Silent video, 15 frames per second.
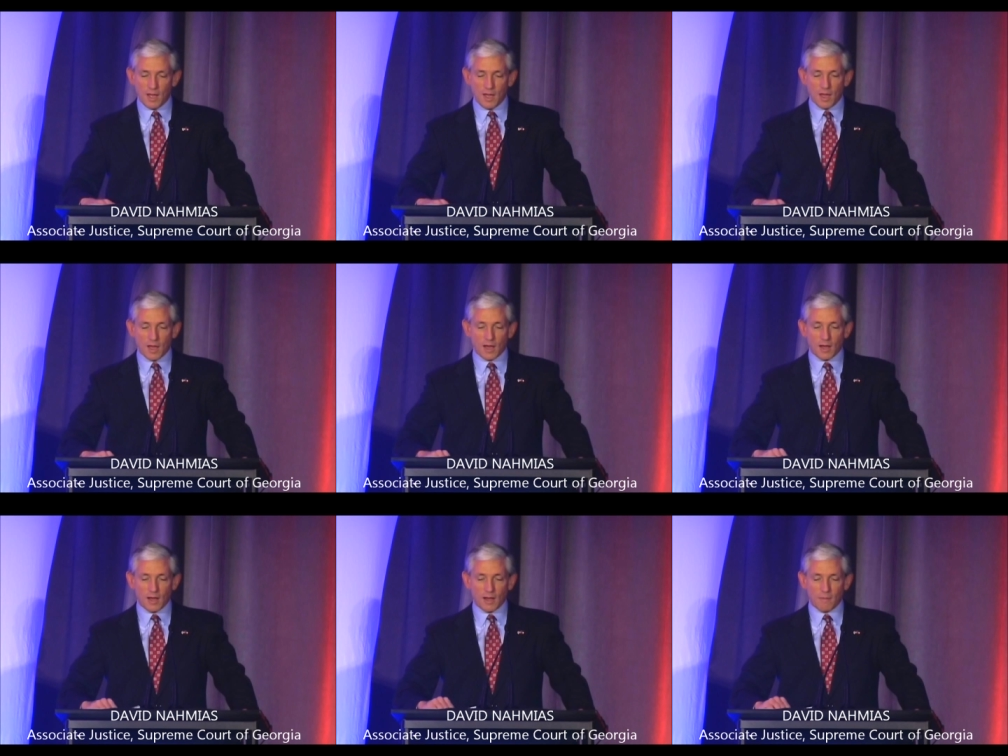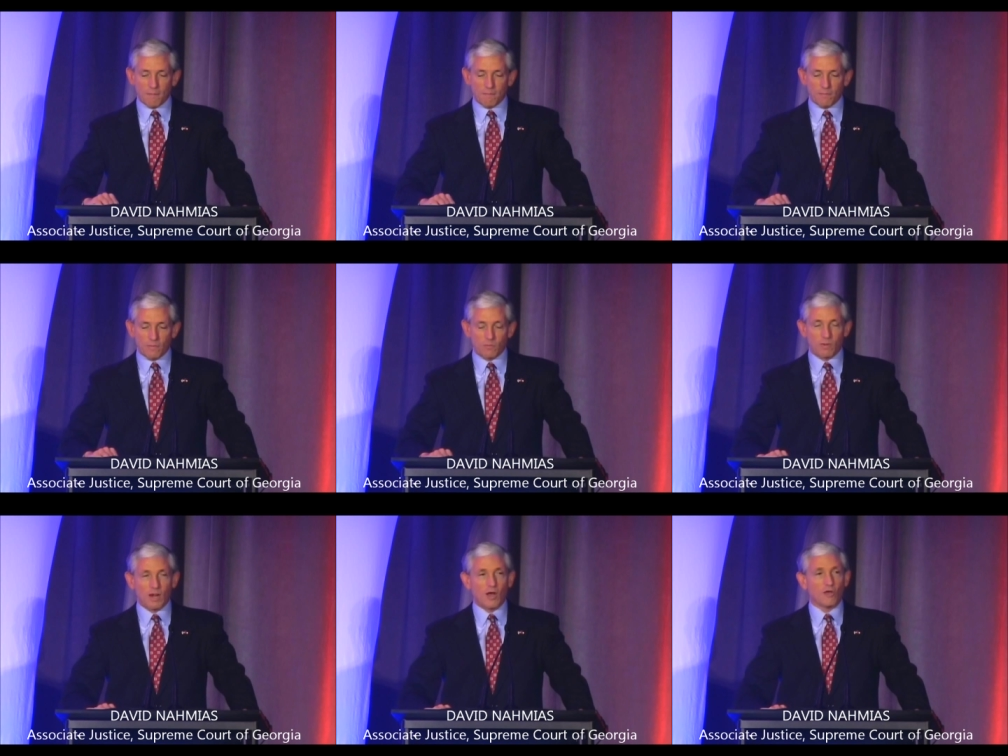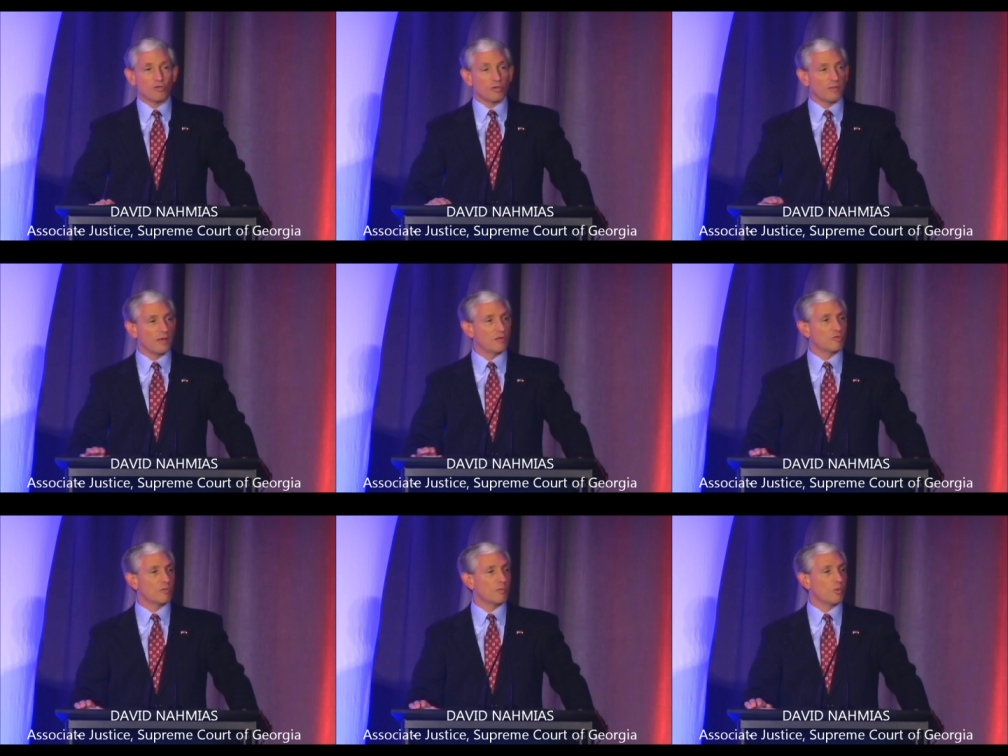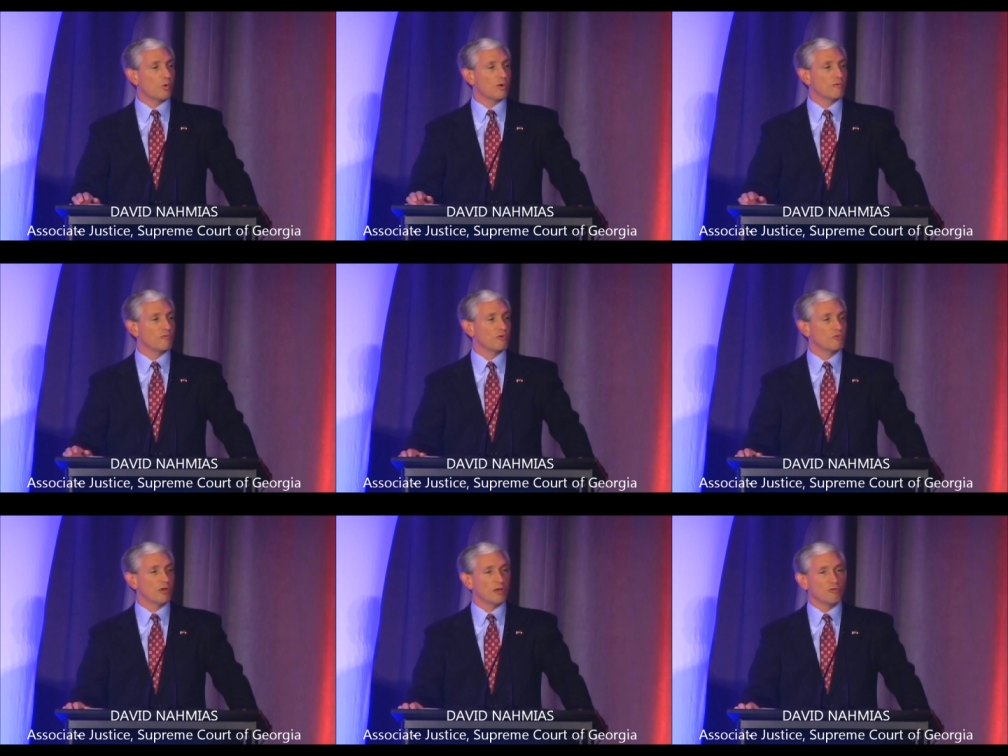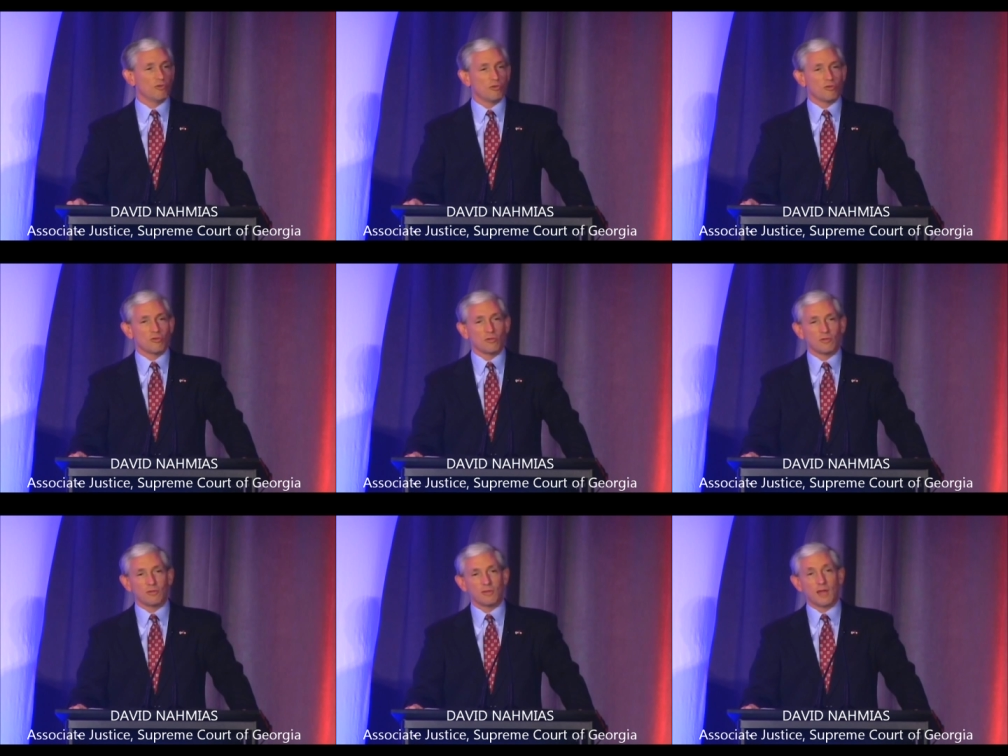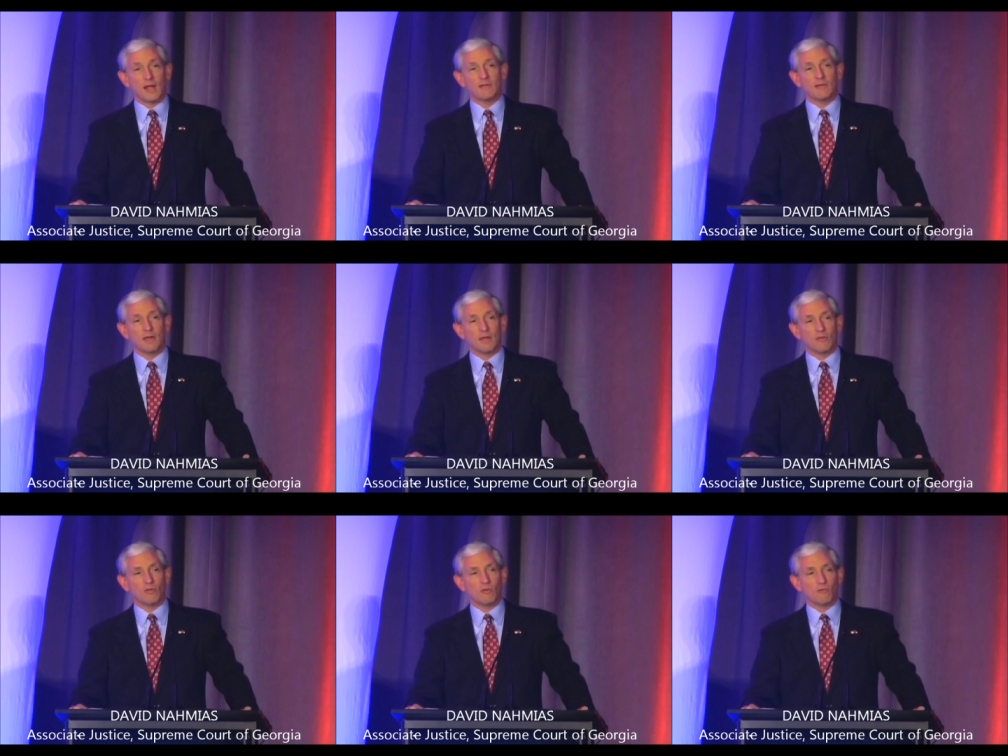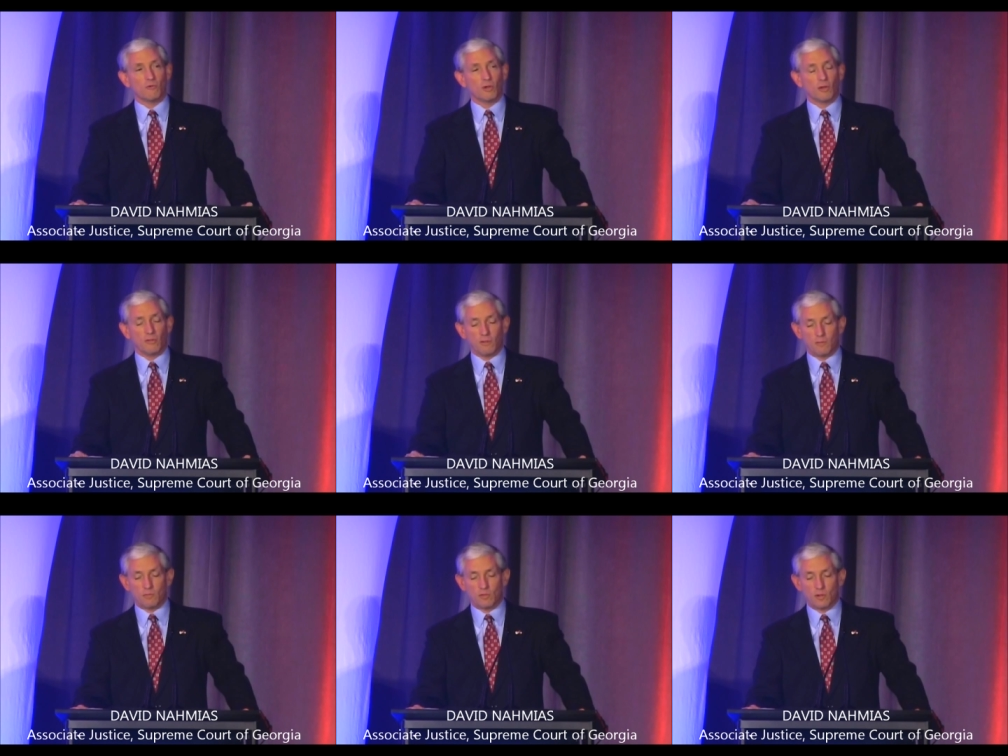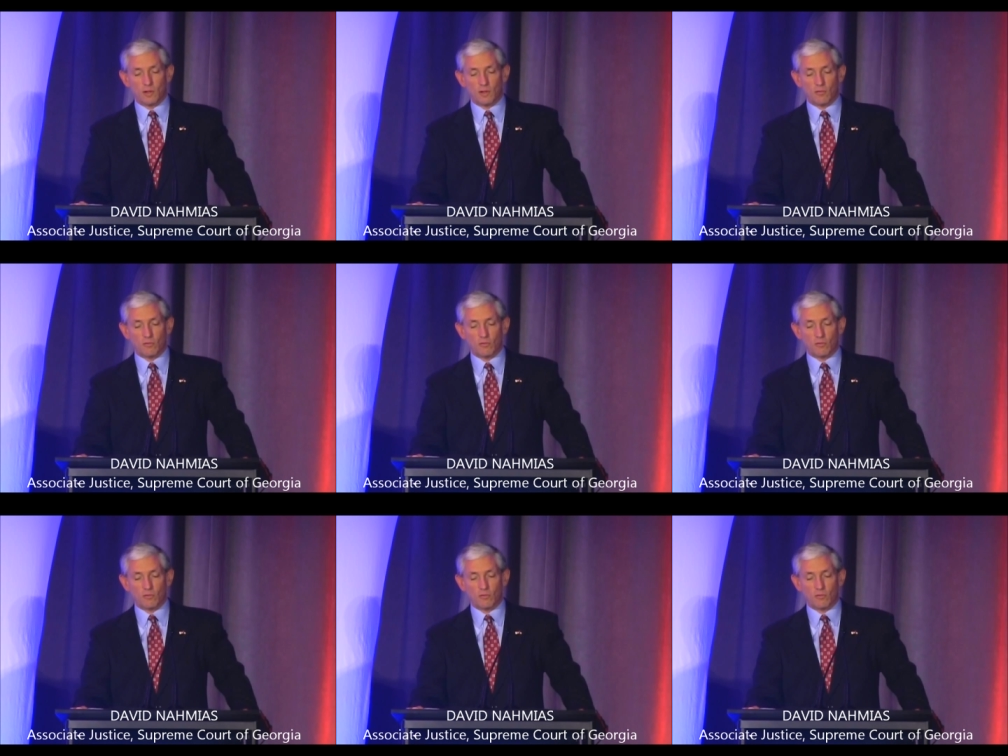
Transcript: Um, but I also think it's important for judges not to get too full of themselves.